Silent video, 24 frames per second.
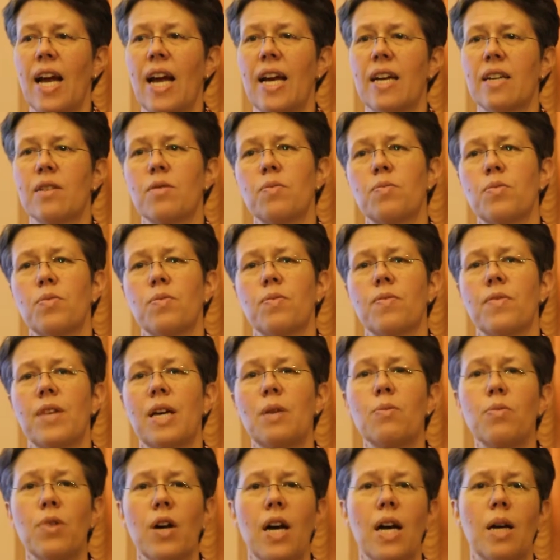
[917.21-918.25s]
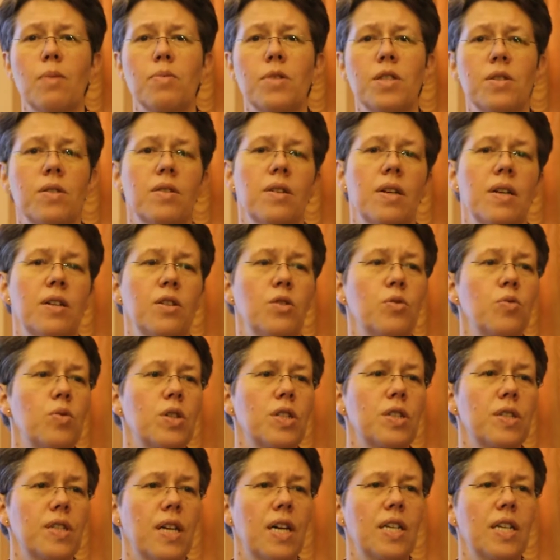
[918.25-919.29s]
and then perhaps do
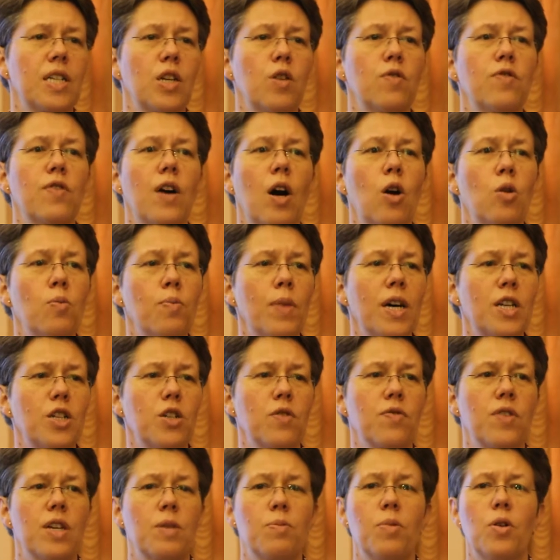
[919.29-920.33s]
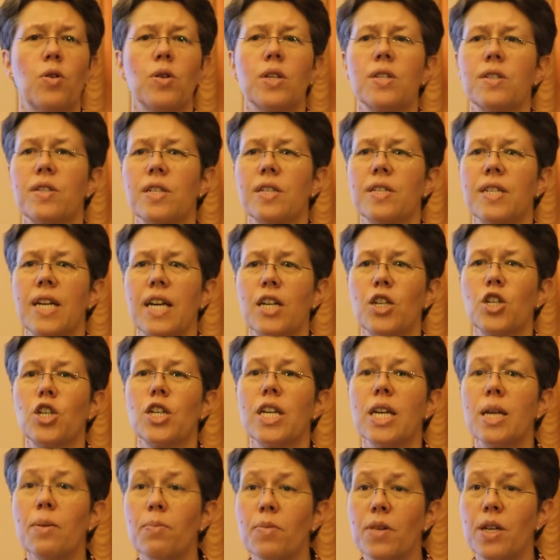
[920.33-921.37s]
a study of how much of that policy is
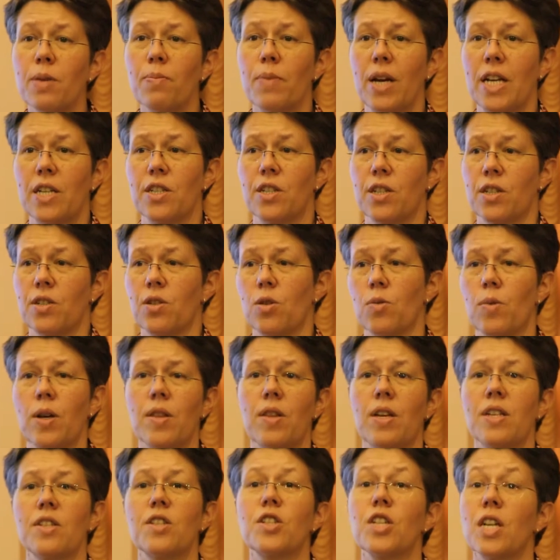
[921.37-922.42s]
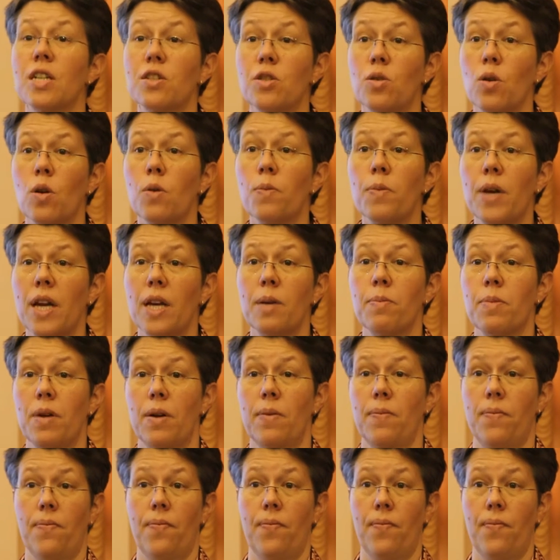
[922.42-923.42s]
actually implemented or whether it's just on paper.